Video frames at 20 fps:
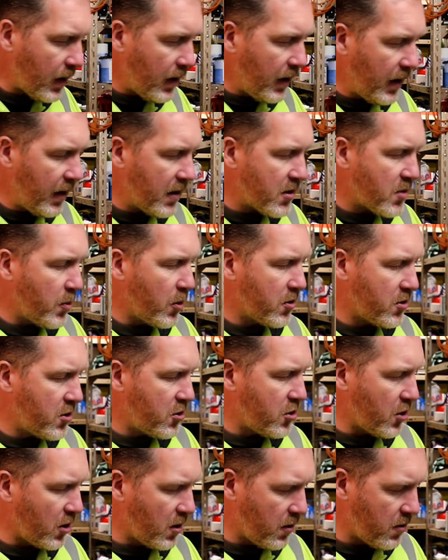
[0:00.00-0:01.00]
I spoke to
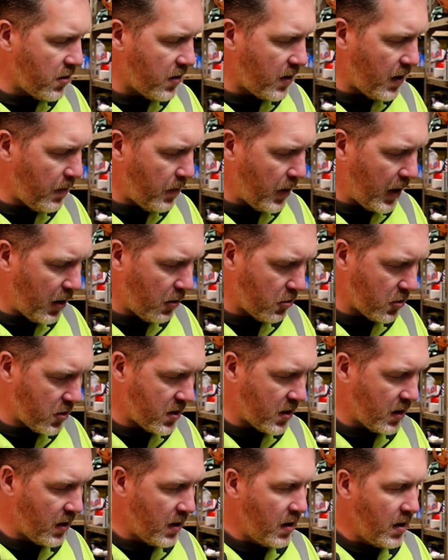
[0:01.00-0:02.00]
Jonathan
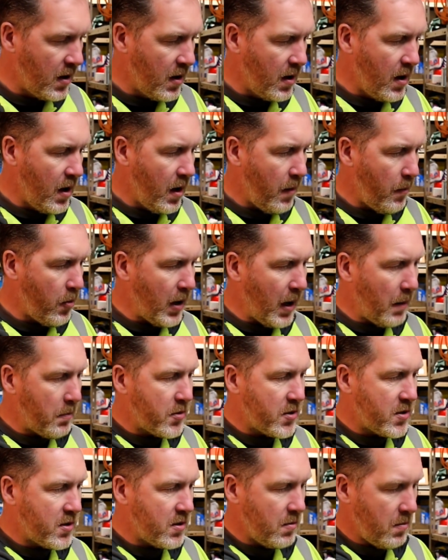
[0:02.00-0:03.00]
about
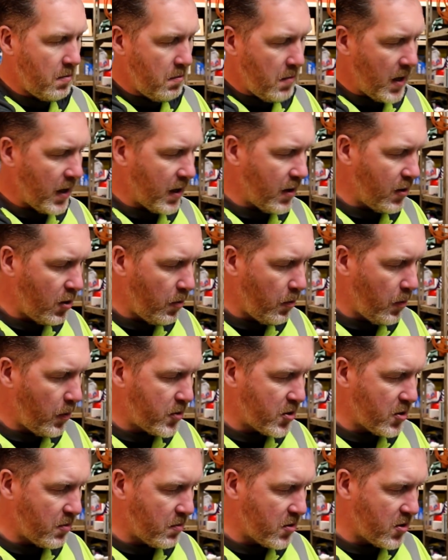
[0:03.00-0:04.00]
perhaps making up
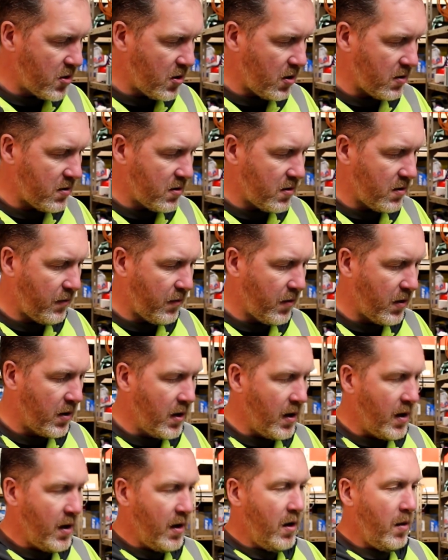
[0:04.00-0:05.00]
some sort of
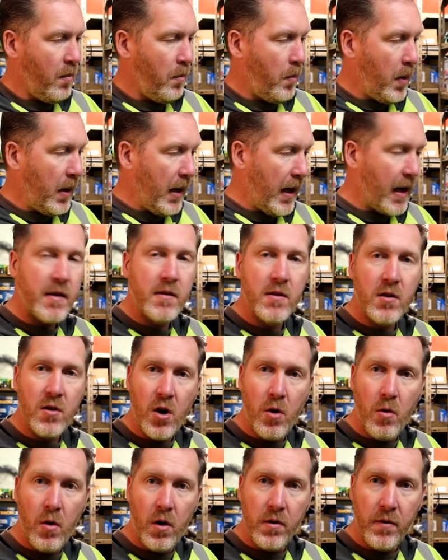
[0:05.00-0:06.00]
plaque to
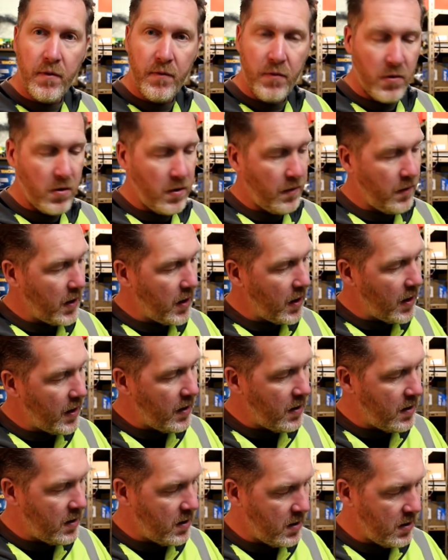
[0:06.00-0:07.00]
go on the front of
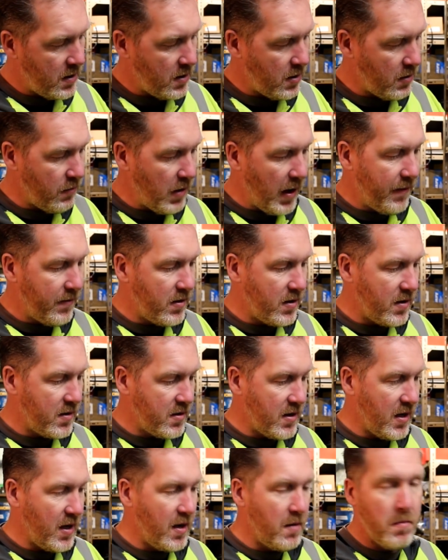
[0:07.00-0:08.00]
here, and rather than it
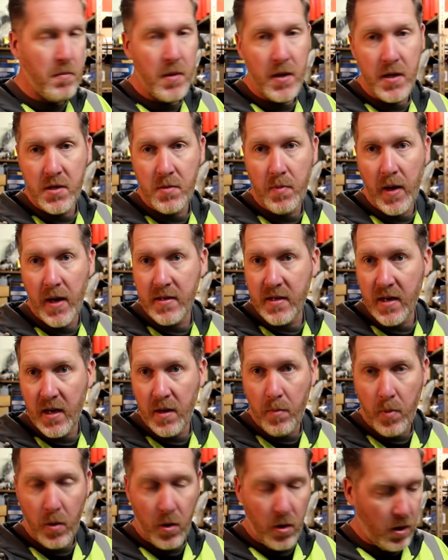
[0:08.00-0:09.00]
saying Mini Spares
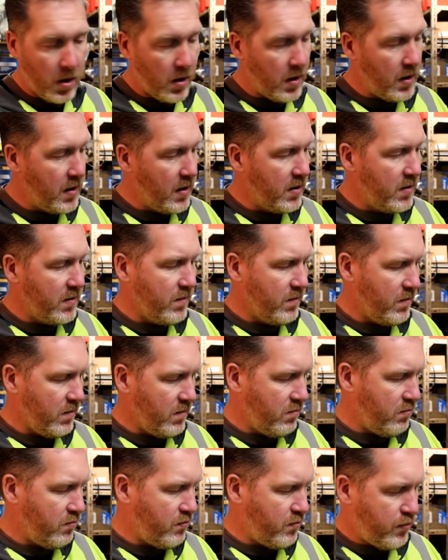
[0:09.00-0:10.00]
8-port,
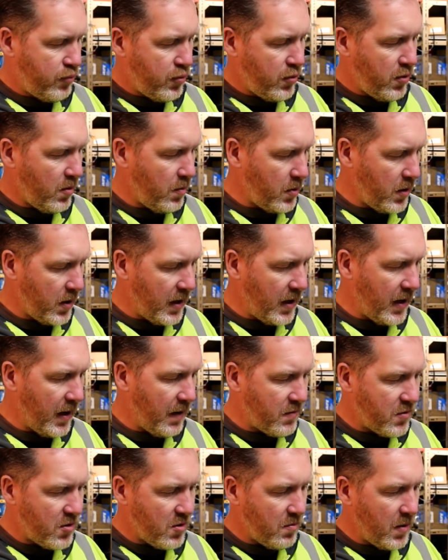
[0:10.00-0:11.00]
probably
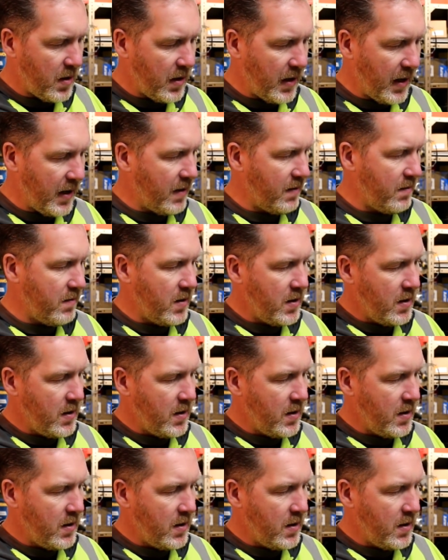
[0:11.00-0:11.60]
have something like